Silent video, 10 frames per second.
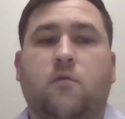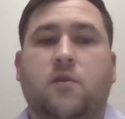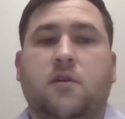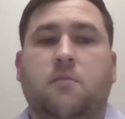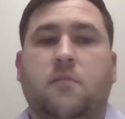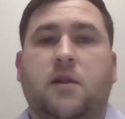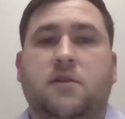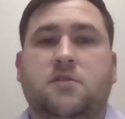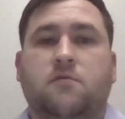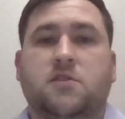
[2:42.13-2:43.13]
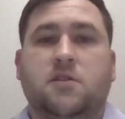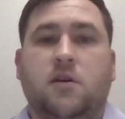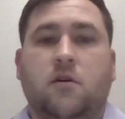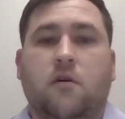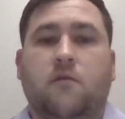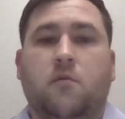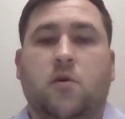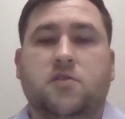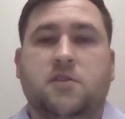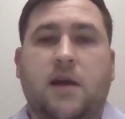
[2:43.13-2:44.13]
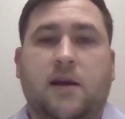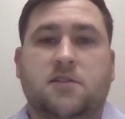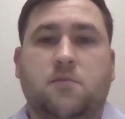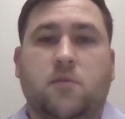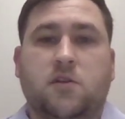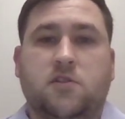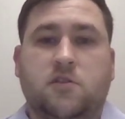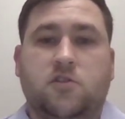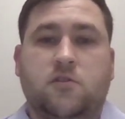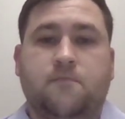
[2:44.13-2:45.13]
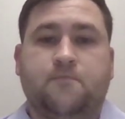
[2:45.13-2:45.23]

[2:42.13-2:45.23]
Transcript: within minutes of receipt of an emergency accident message.